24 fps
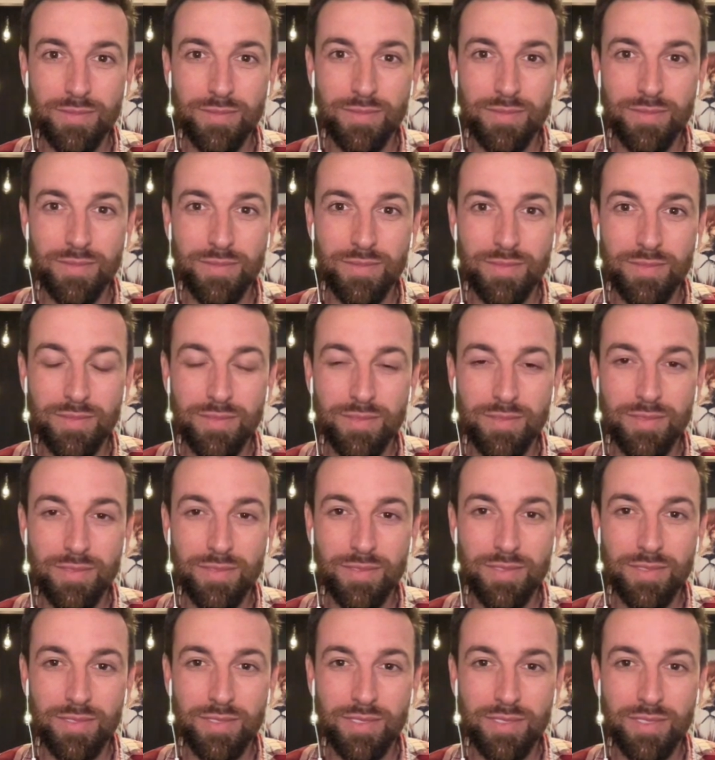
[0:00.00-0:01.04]

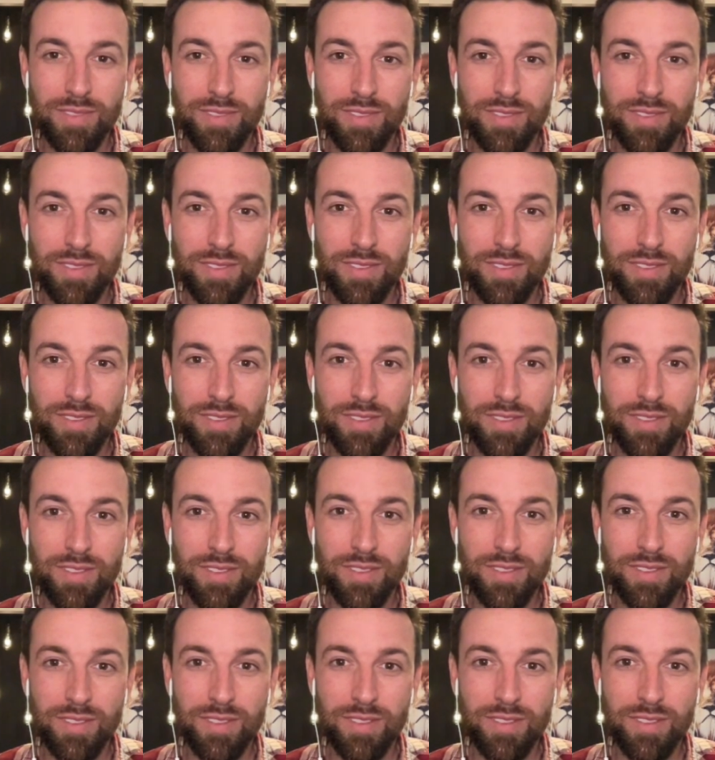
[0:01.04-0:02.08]

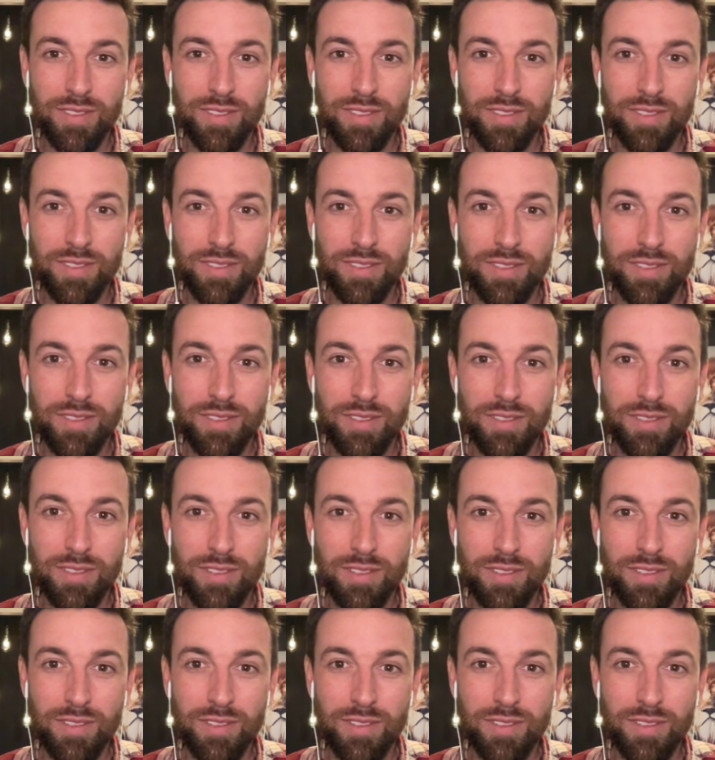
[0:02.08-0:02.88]
[no speech]